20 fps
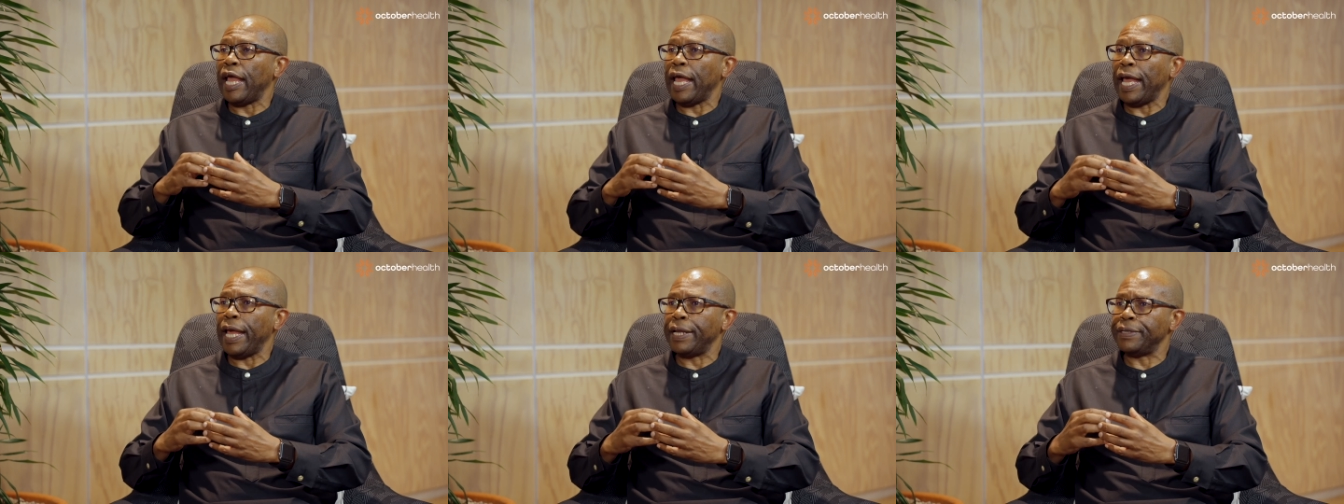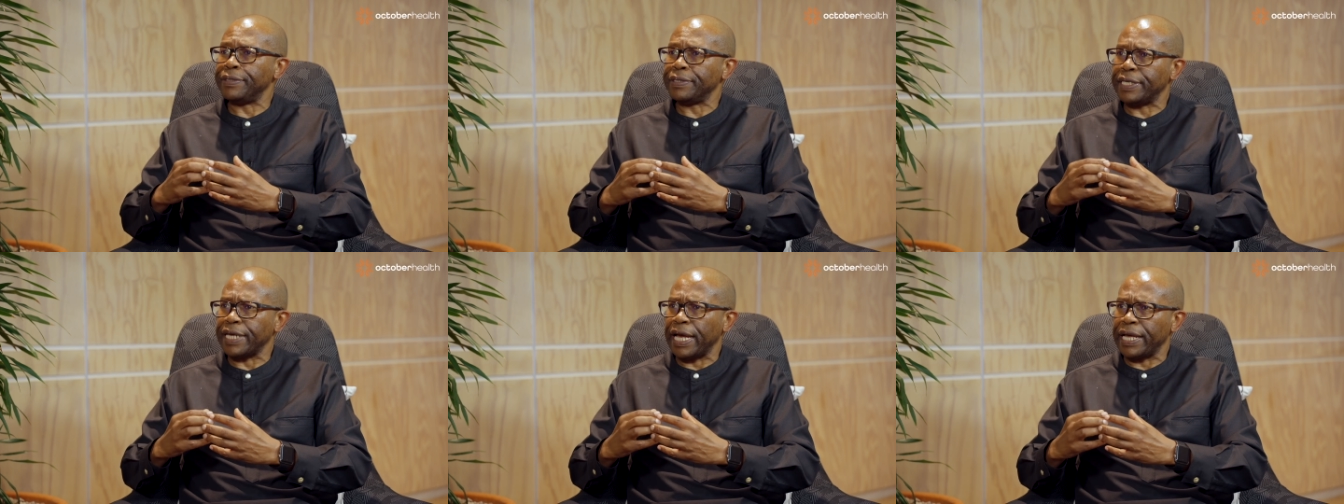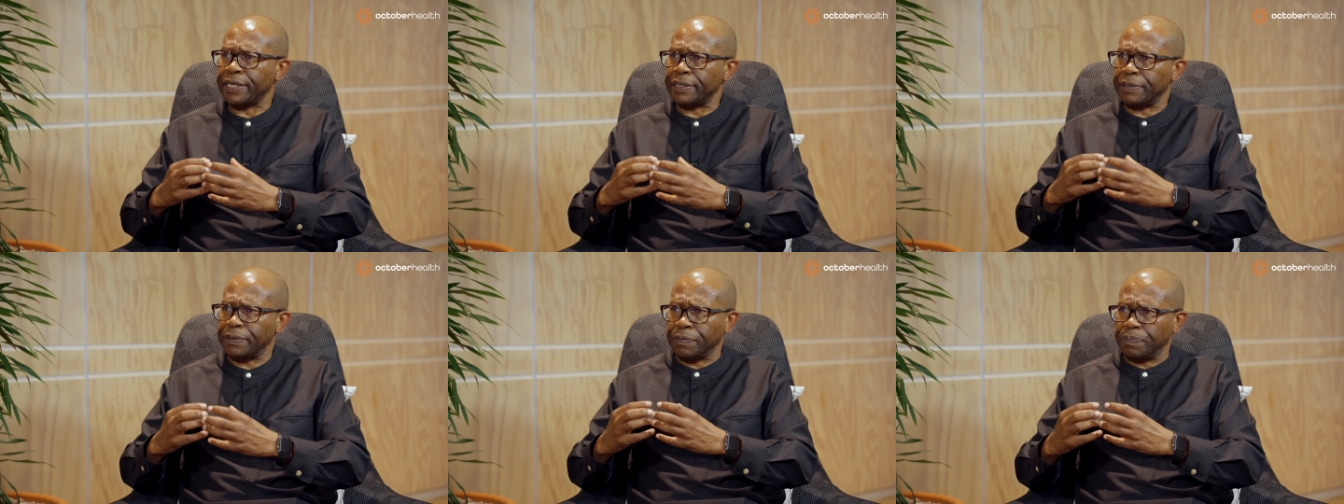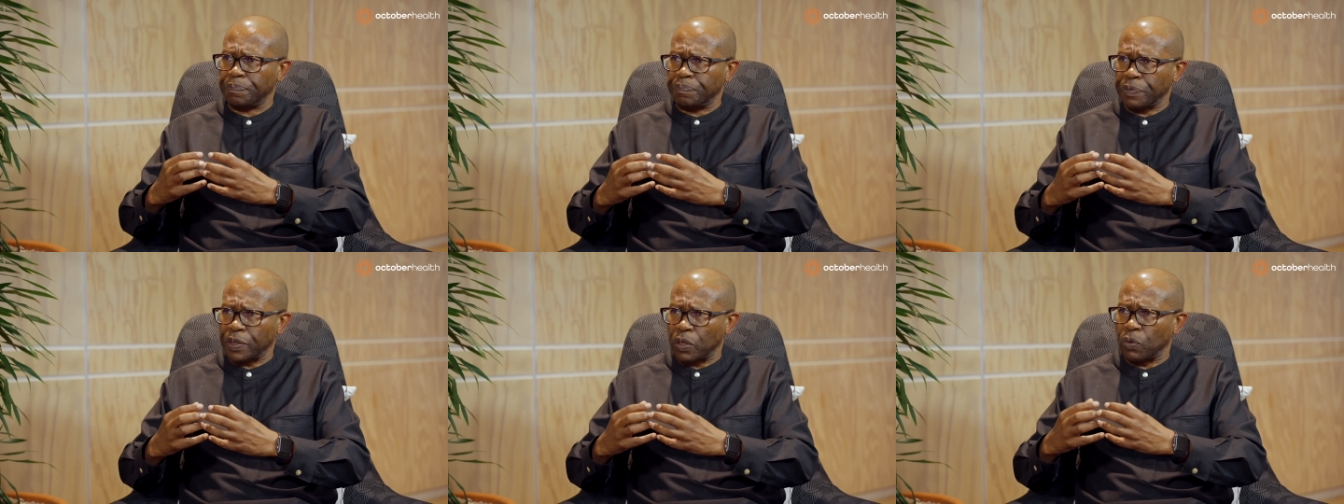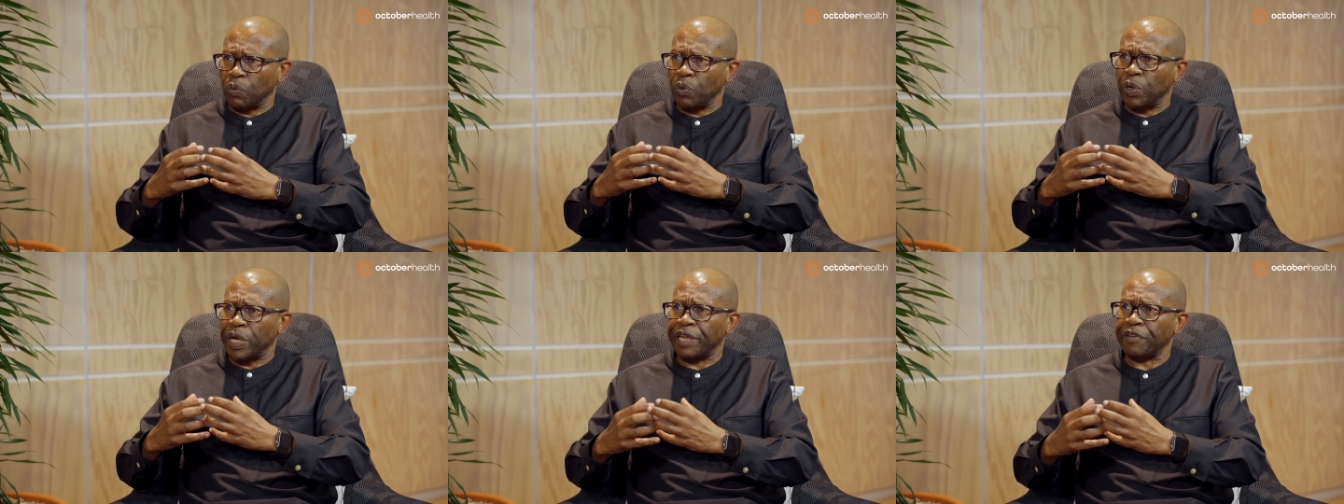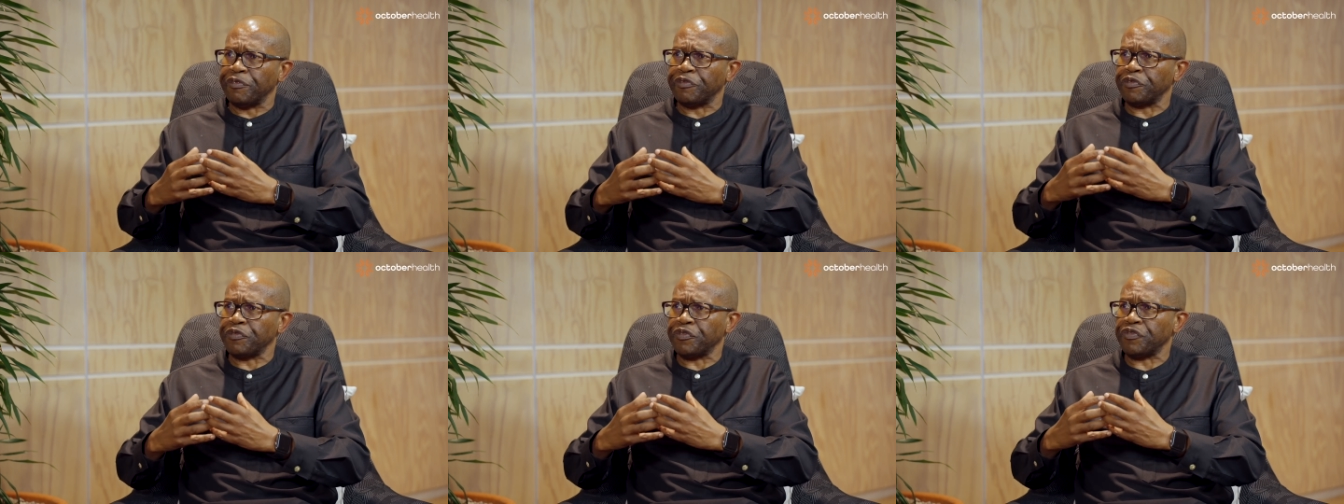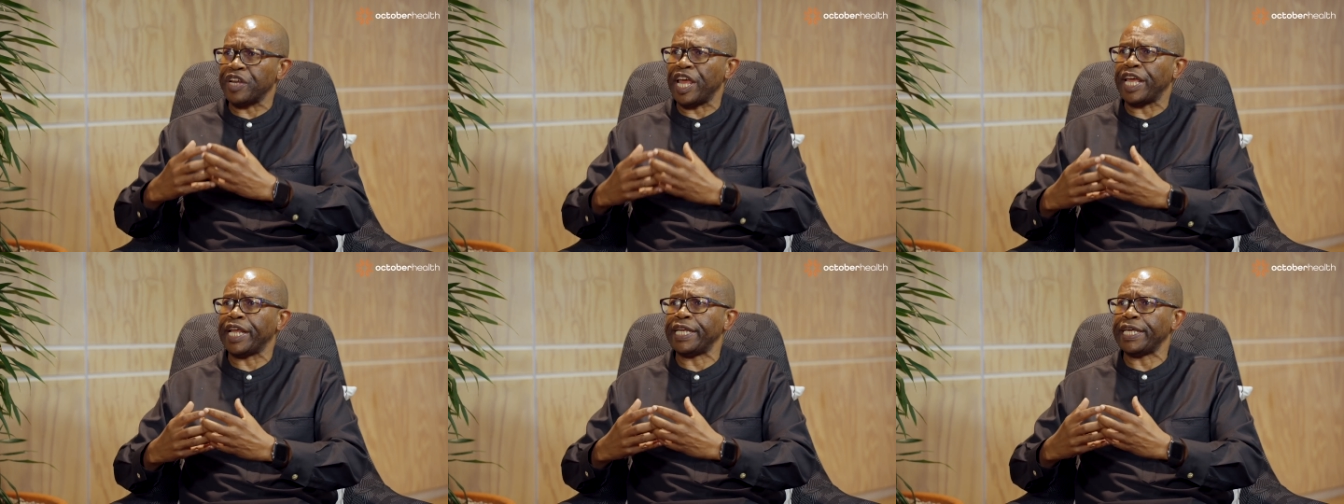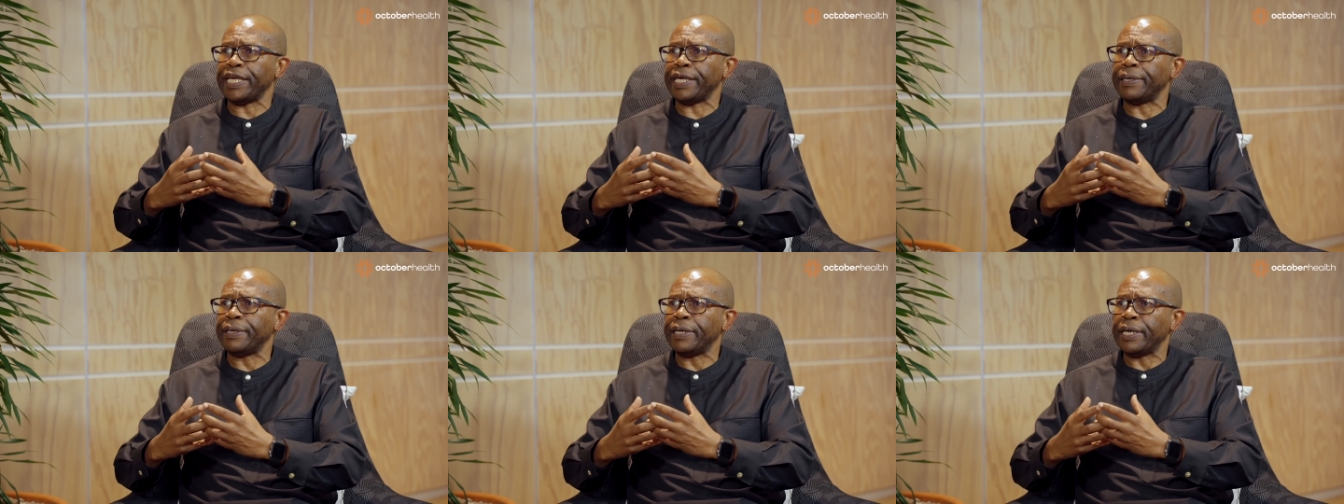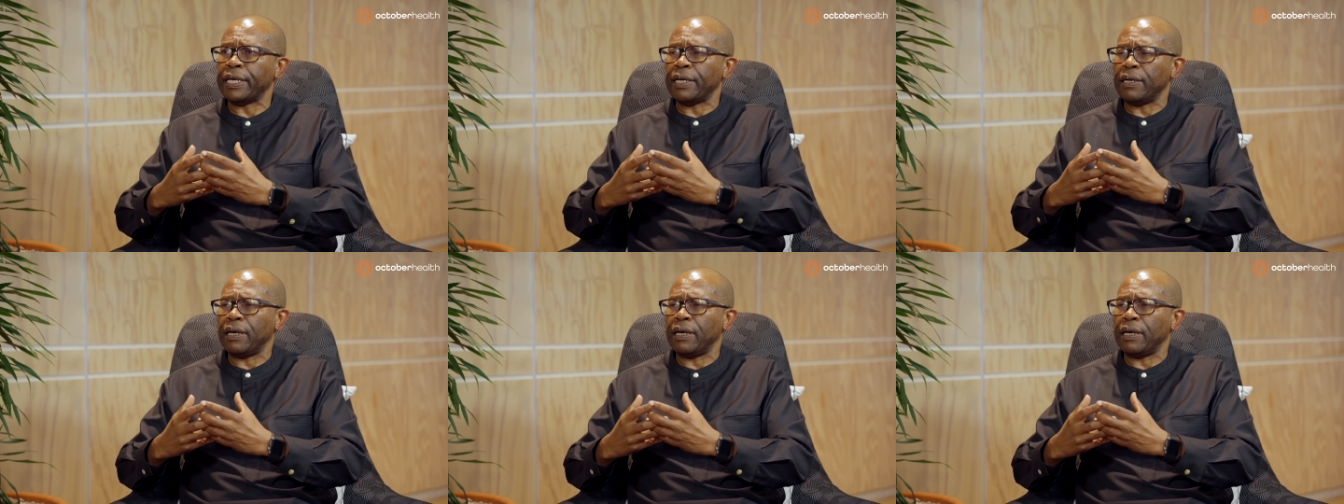And we've really,